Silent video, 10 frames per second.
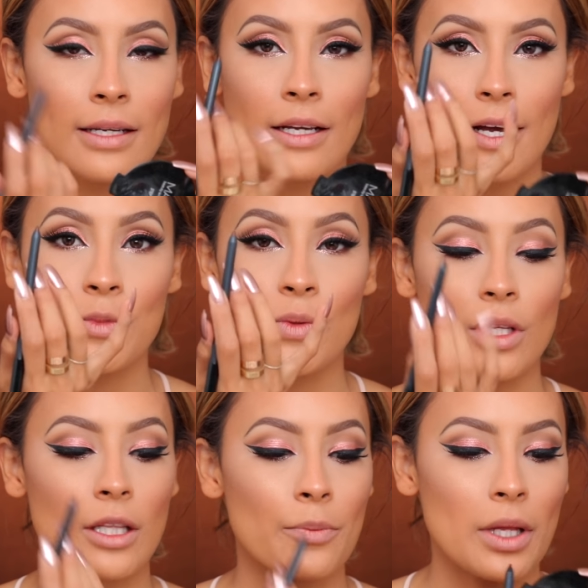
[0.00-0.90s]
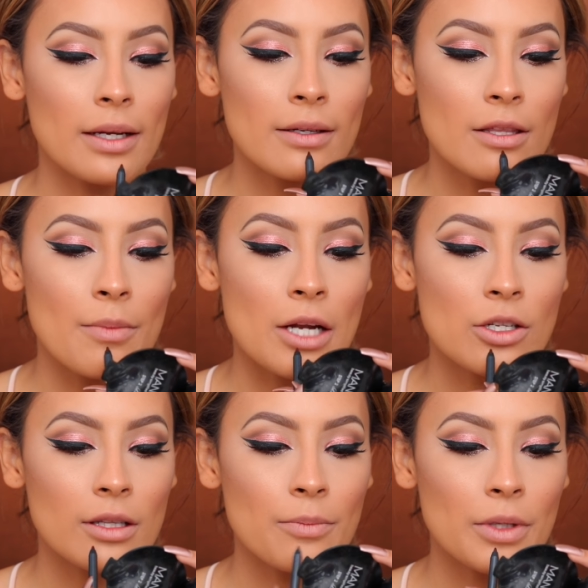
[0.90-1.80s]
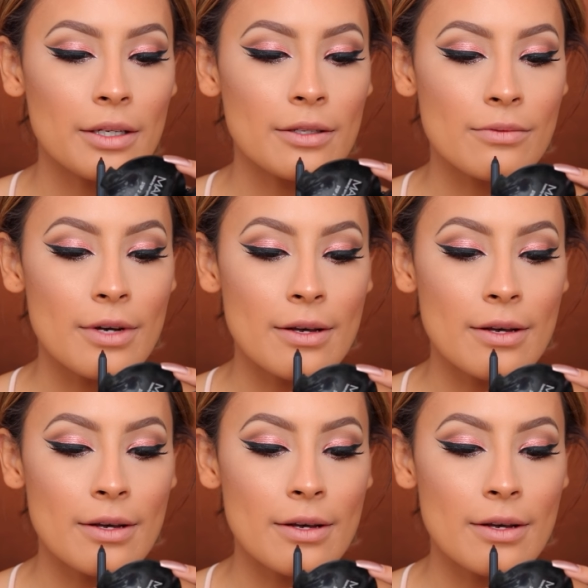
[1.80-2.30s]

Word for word: and it comes with the lip liner, the matching lip liner as